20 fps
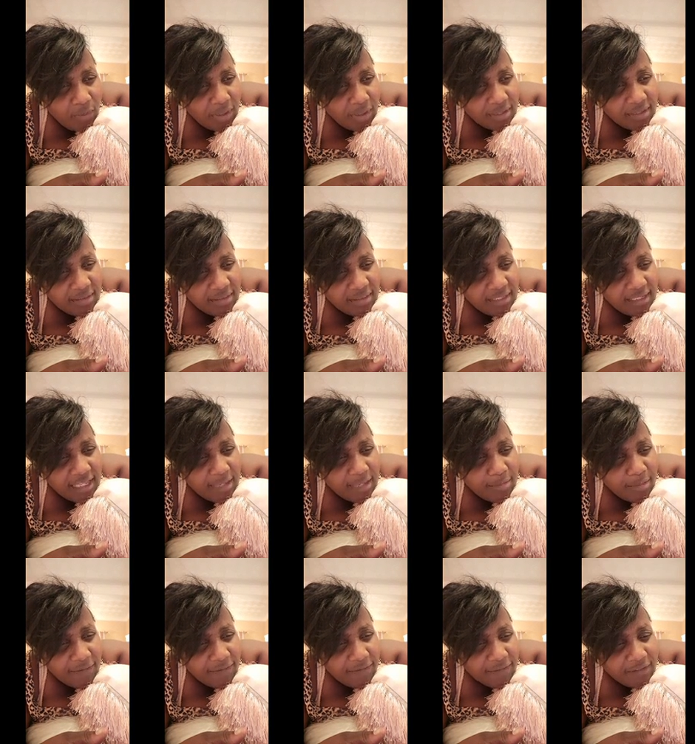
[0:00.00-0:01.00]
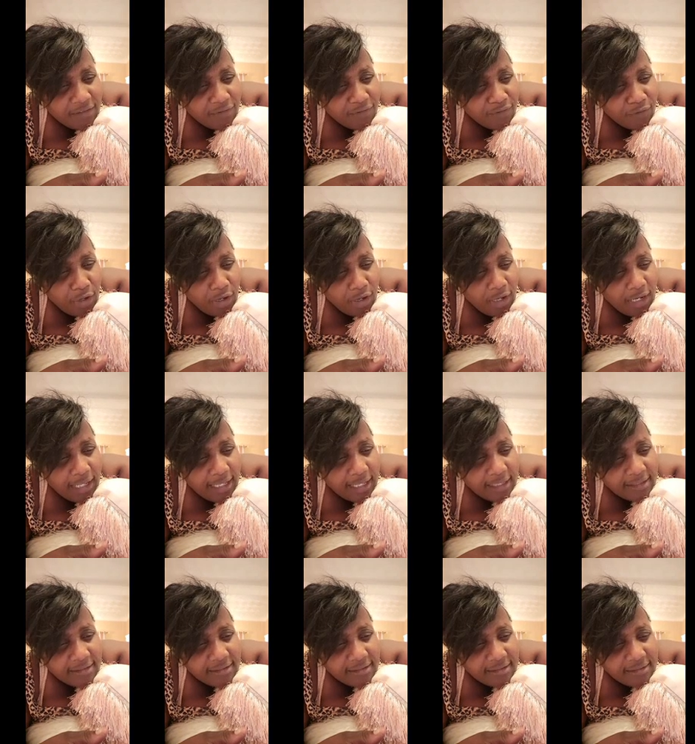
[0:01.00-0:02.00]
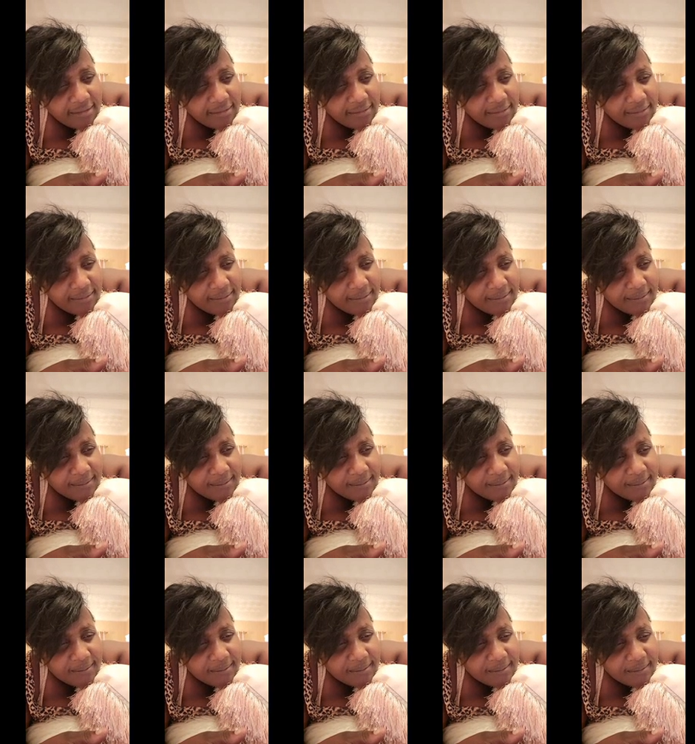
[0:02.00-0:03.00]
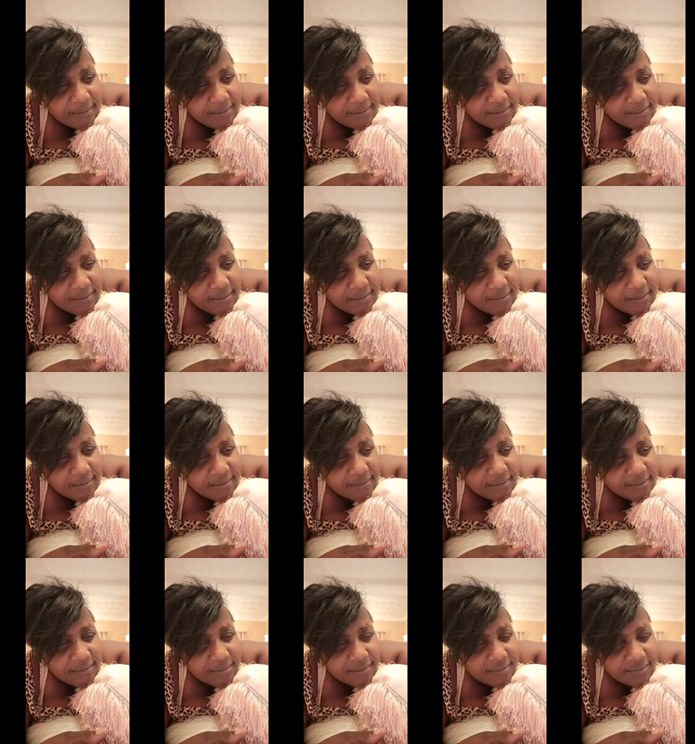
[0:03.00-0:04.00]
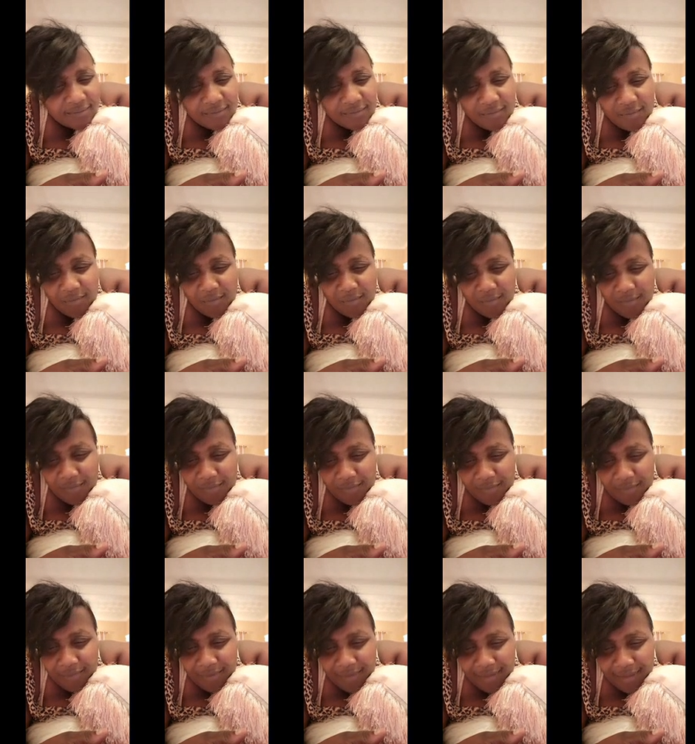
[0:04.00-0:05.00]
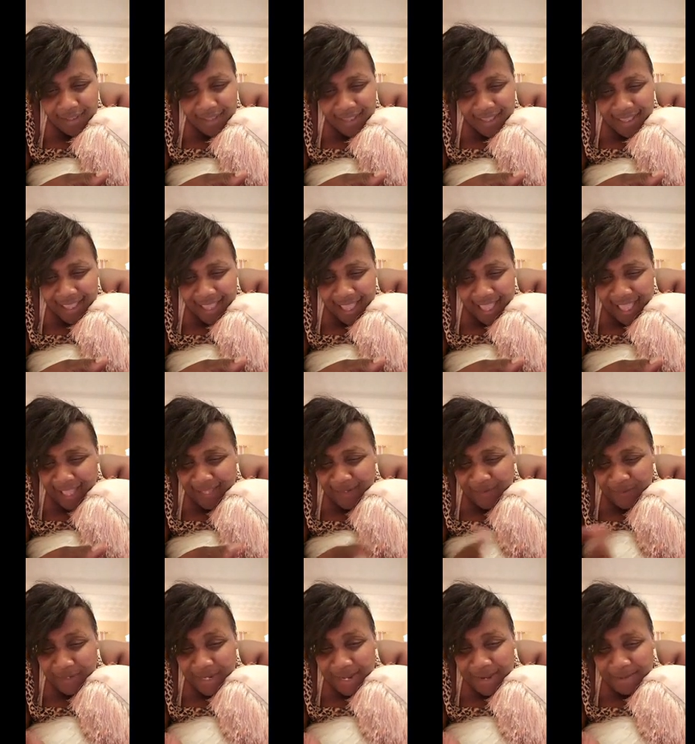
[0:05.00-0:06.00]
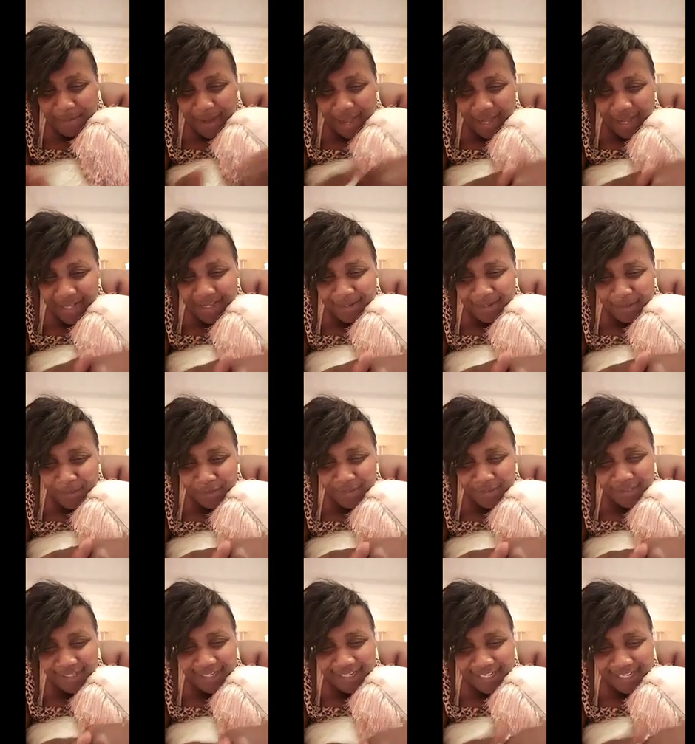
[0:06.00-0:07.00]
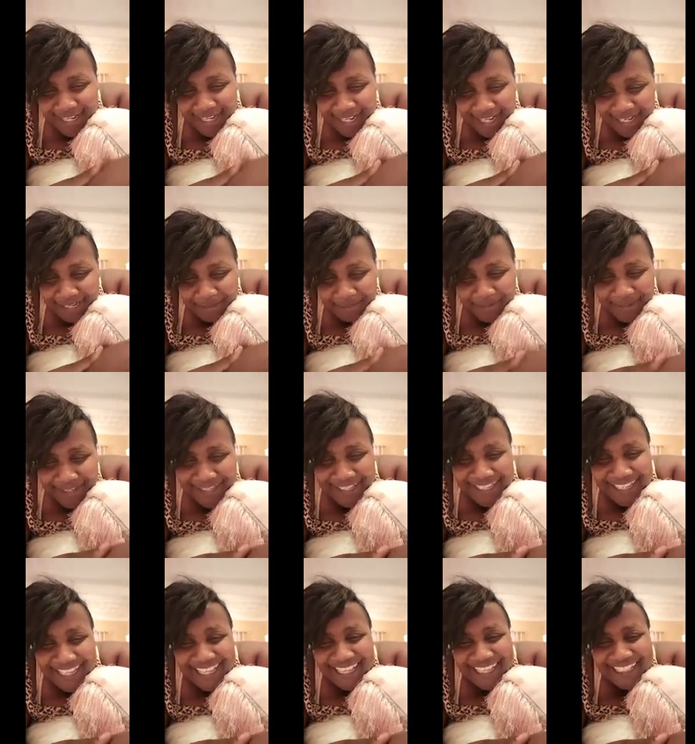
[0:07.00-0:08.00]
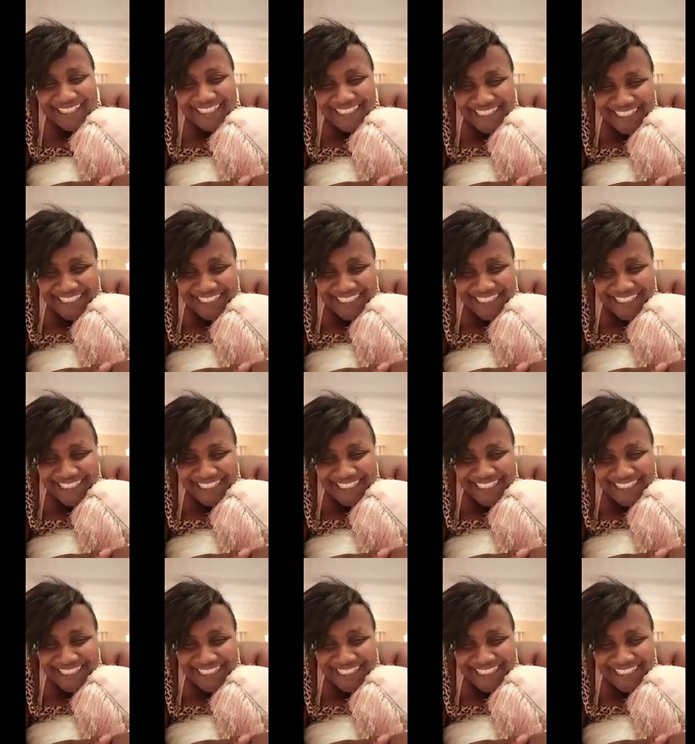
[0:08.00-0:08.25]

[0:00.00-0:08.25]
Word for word: What is the name of this flawless? the name of this fruit? And we are back. Couldn't take that call upon the line.